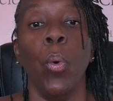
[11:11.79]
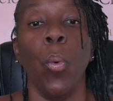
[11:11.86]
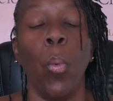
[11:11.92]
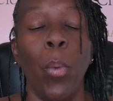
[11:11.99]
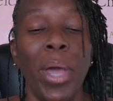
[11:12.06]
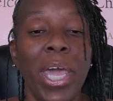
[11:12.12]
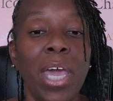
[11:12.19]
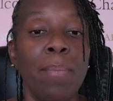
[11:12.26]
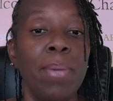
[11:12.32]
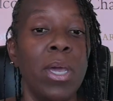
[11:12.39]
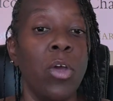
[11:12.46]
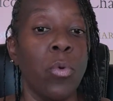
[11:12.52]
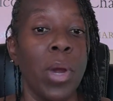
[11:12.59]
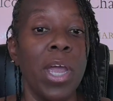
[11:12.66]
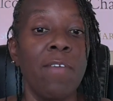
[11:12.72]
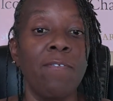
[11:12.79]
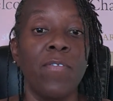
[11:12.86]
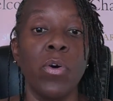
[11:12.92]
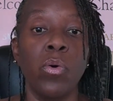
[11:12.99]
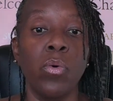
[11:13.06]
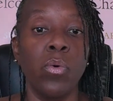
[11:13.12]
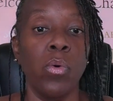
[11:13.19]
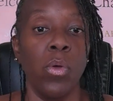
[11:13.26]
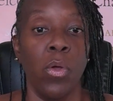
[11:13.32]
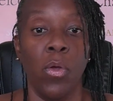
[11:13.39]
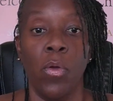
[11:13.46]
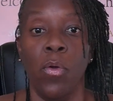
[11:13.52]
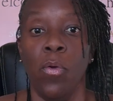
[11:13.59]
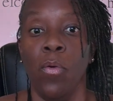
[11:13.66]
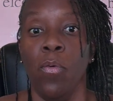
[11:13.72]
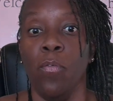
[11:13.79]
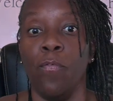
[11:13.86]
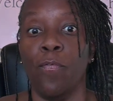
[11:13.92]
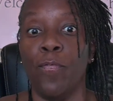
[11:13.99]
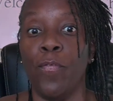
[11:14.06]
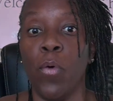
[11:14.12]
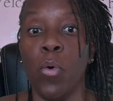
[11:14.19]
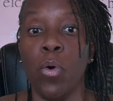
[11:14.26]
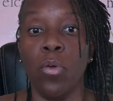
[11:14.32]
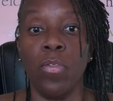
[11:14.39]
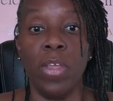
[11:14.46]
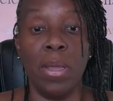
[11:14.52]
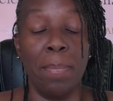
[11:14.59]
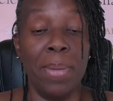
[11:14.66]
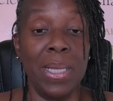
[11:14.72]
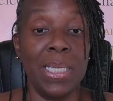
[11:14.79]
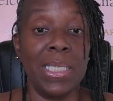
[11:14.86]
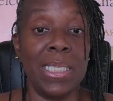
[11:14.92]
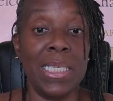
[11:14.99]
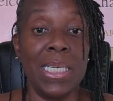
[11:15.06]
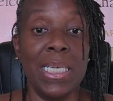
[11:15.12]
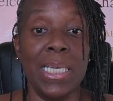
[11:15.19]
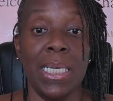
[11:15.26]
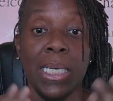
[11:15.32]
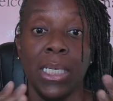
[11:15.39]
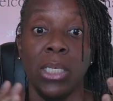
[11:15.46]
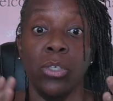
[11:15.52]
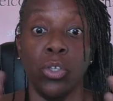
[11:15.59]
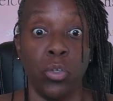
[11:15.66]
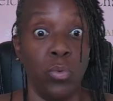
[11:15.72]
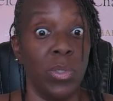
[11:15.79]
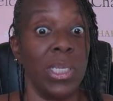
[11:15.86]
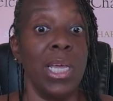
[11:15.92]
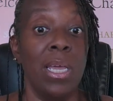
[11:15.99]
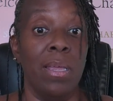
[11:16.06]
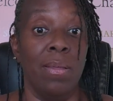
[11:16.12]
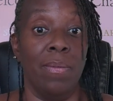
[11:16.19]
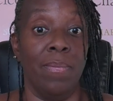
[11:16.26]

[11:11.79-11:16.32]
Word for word: We can be grateful for the ability to see.